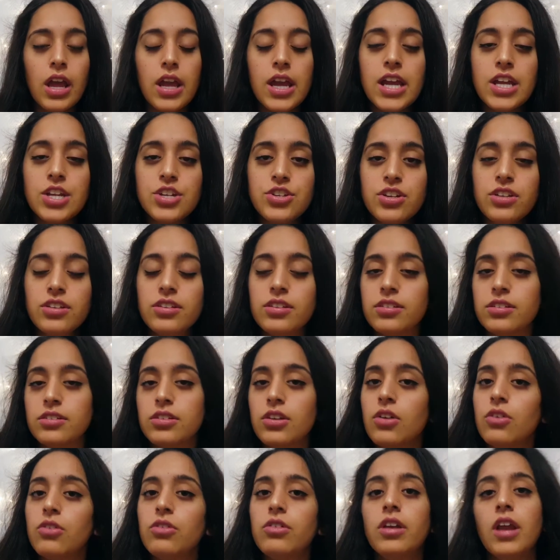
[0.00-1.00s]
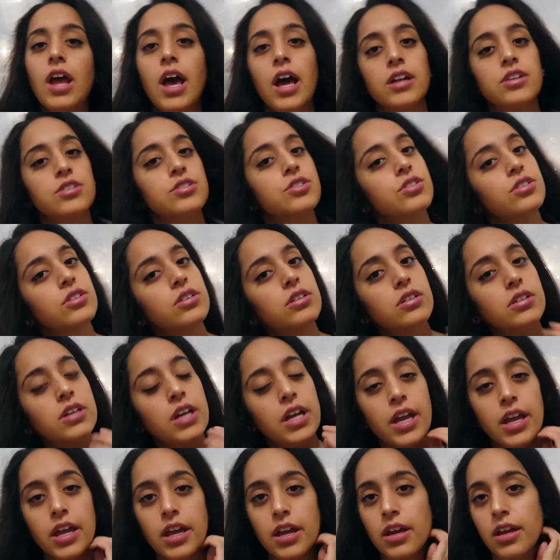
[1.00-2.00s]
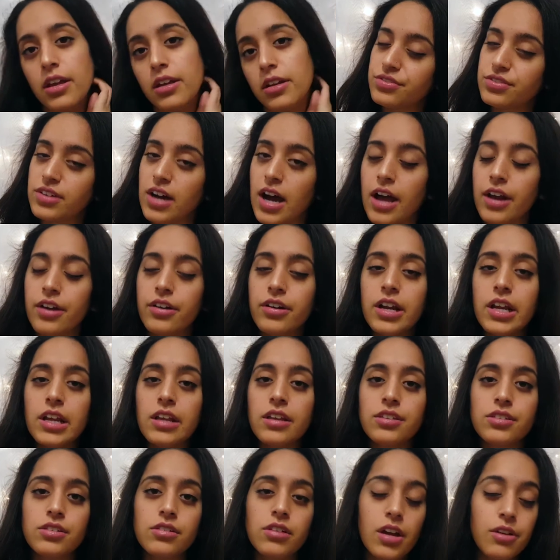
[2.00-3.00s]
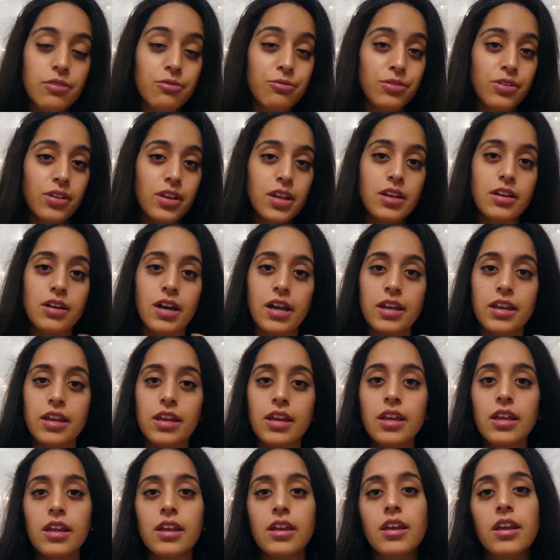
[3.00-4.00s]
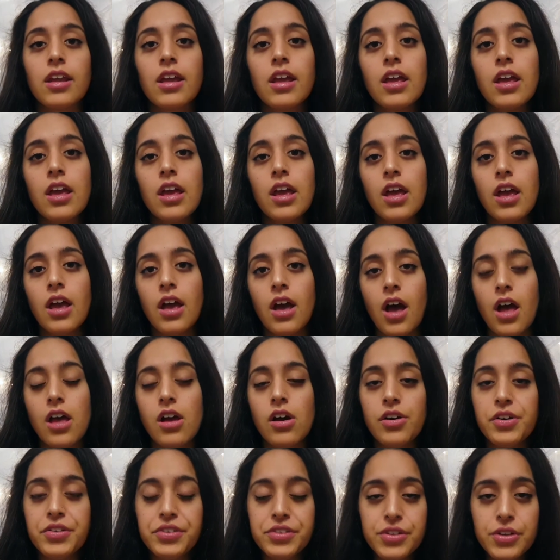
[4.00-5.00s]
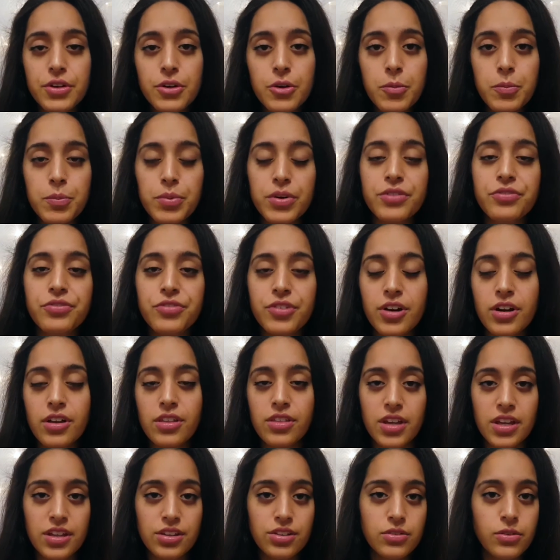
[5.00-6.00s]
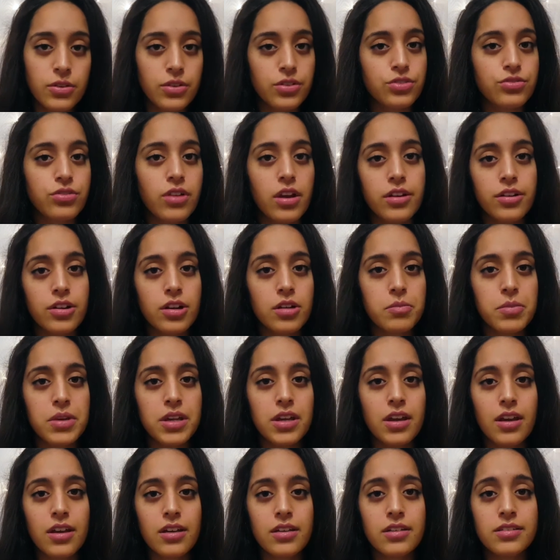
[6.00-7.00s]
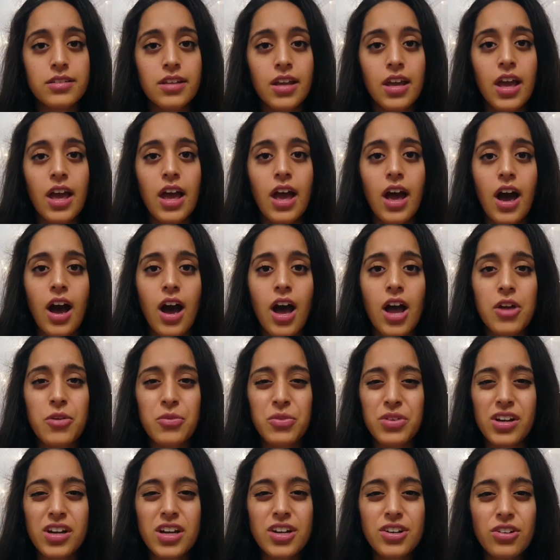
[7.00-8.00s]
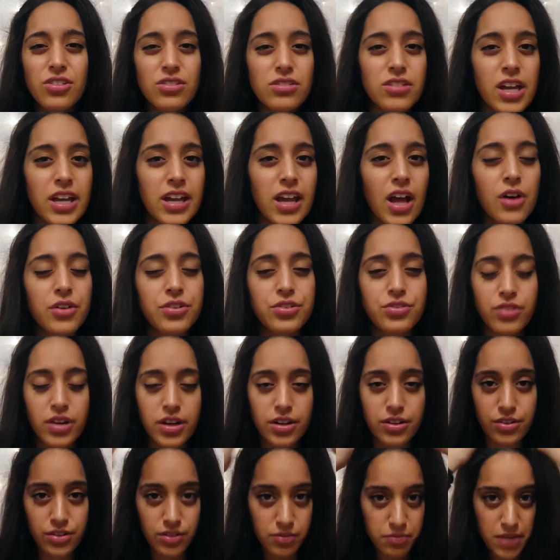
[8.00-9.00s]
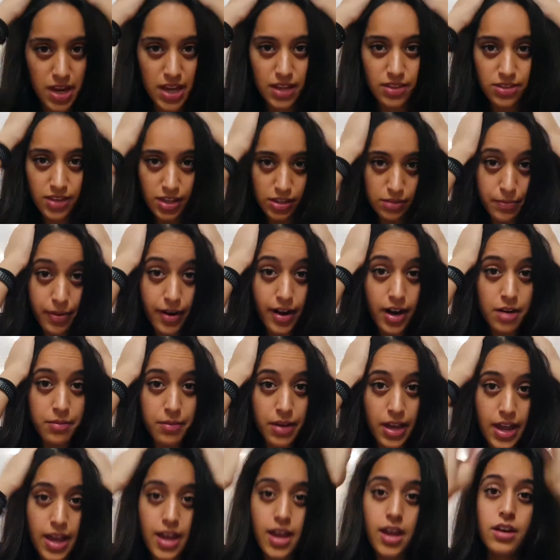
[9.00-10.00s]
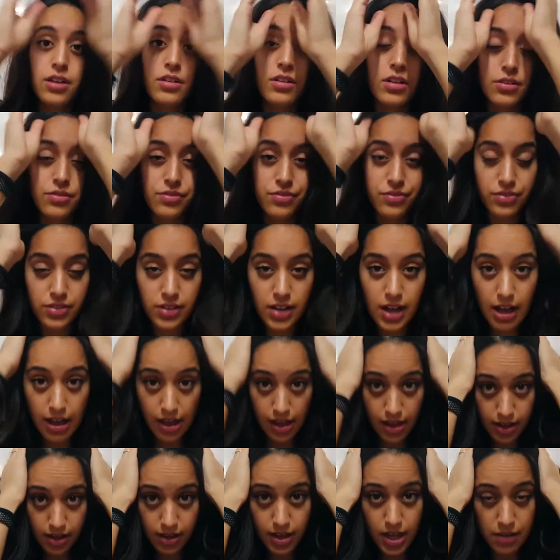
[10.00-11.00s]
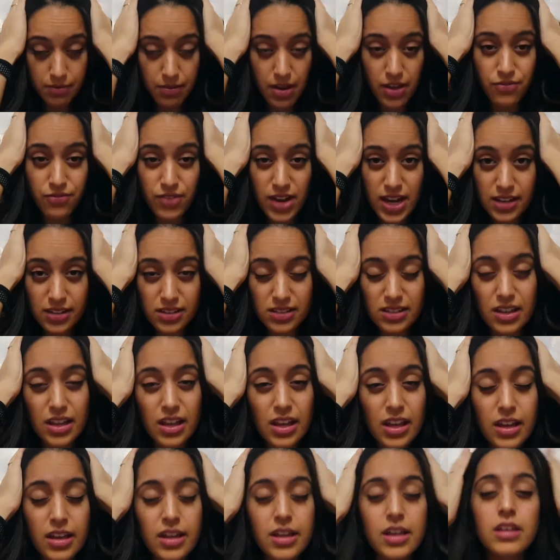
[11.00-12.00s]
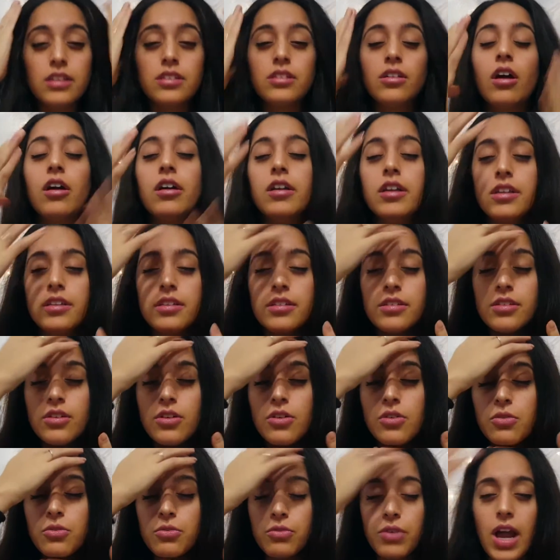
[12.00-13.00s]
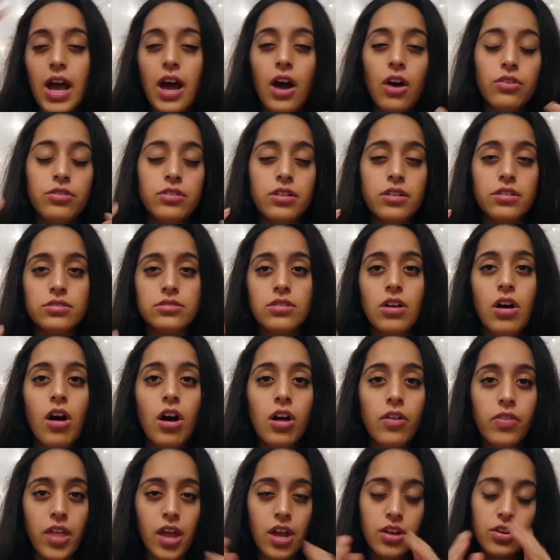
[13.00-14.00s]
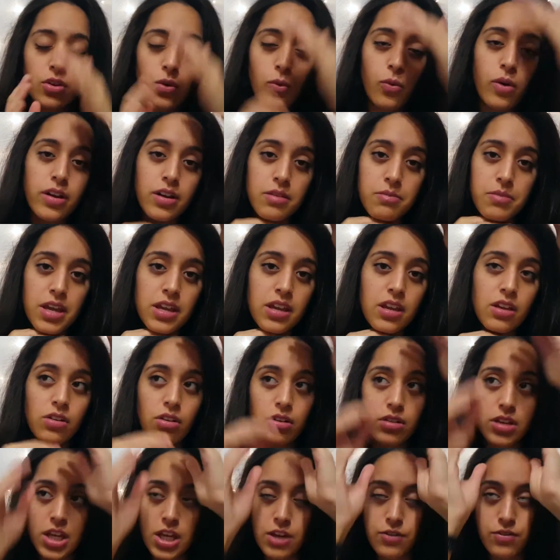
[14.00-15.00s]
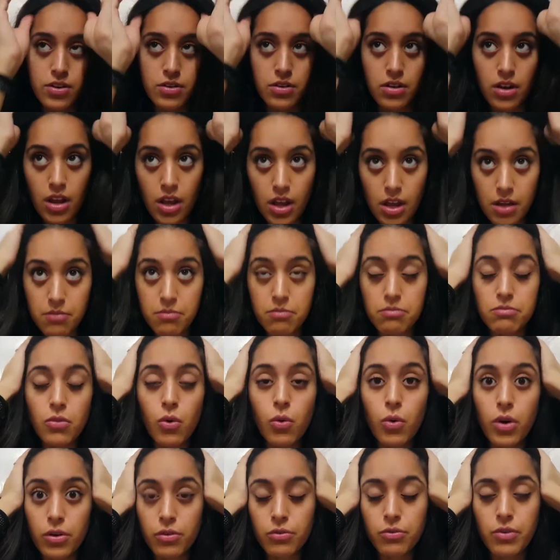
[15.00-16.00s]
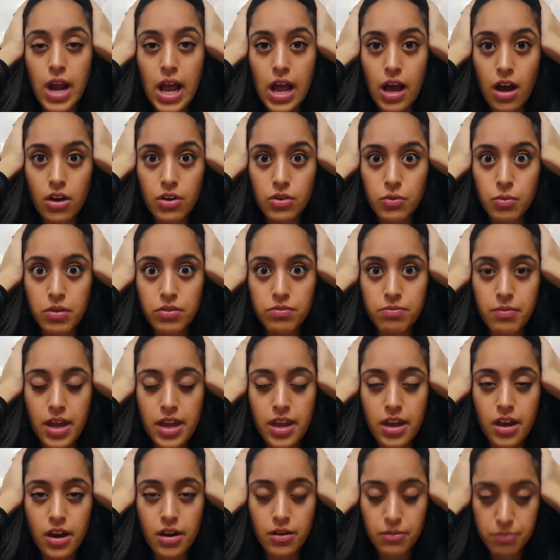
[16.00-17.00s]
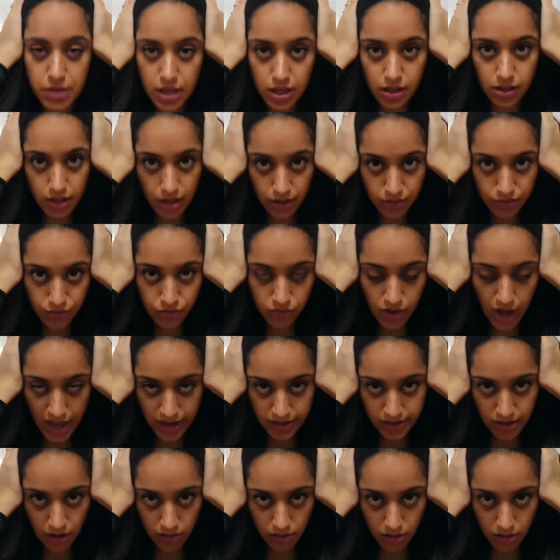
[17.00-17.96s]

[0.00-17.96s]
It's just so natural and flattering, so I really like it. I also prefer this to a straightener because I really don't like how straighteners make this part of my head look flat. Like my face is already so round and long that I don't want to make it look even more round with my hair being like flat down